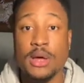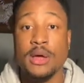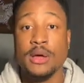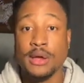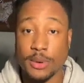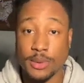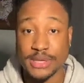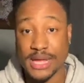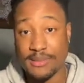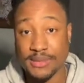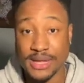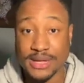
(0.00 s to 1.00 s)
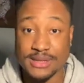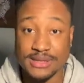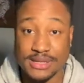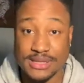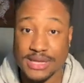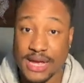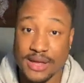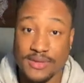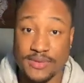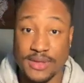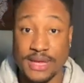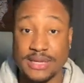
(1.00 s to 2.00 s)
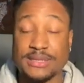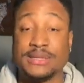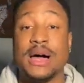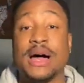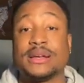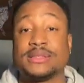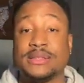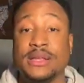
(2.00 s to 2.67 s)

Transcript: Now what that means is that these stocks